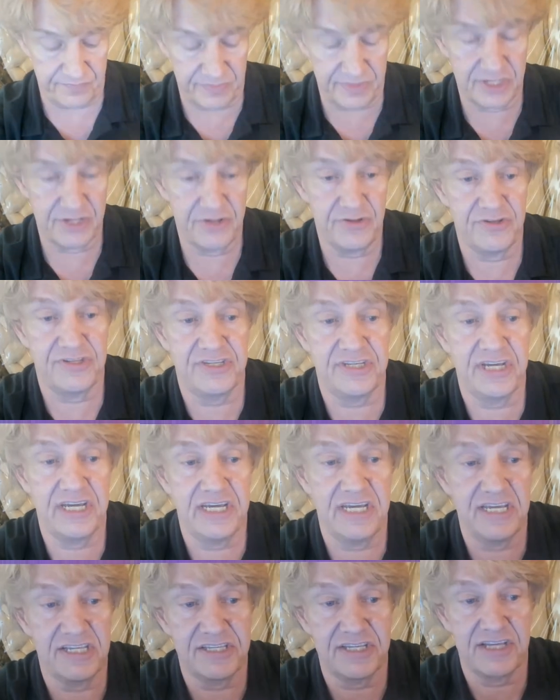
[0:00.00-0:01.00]
you
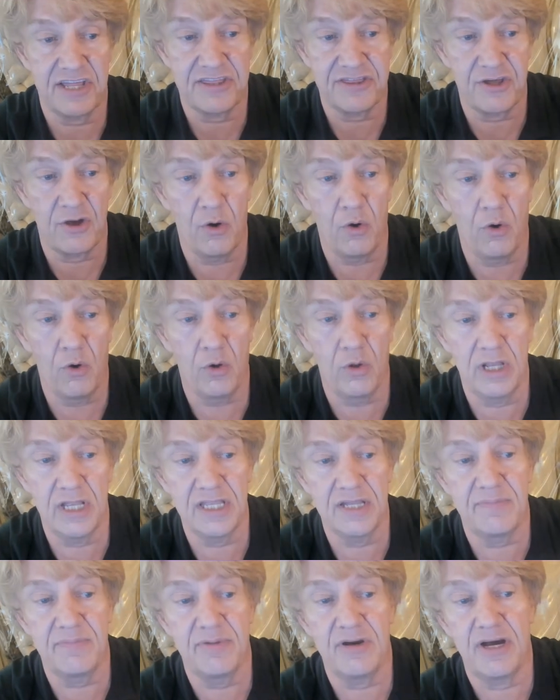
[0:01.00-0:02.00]
see it's got the hole in
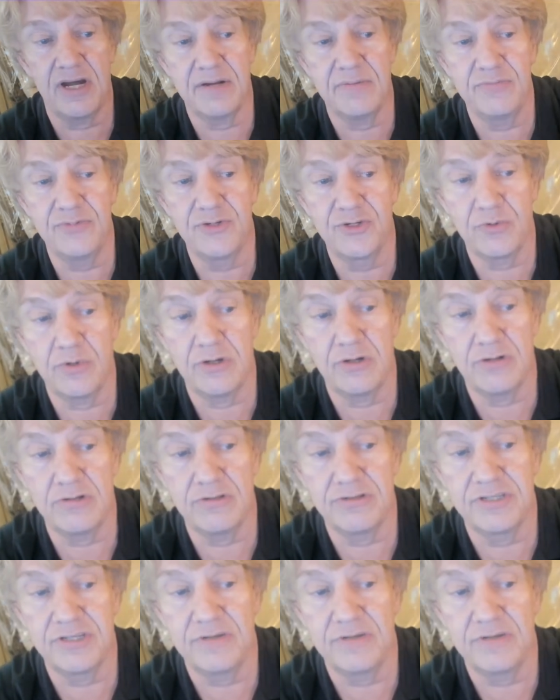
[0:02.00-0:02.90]
the bottom drilled